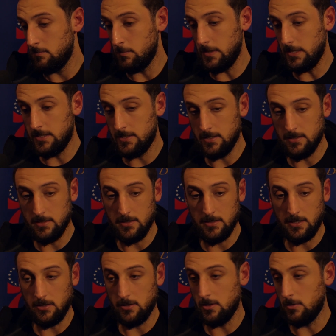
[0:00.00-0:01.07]
but
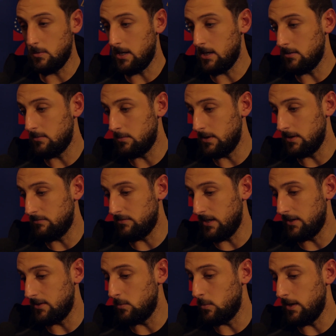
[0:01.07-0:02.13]
I don't know how we
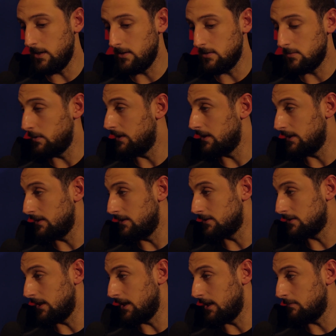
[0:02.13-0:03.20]
find a way to win
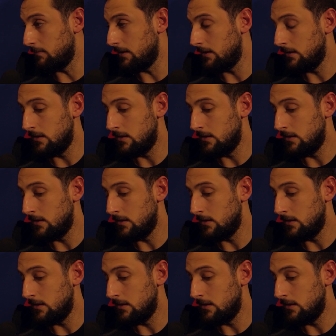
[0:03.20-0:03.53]
this game.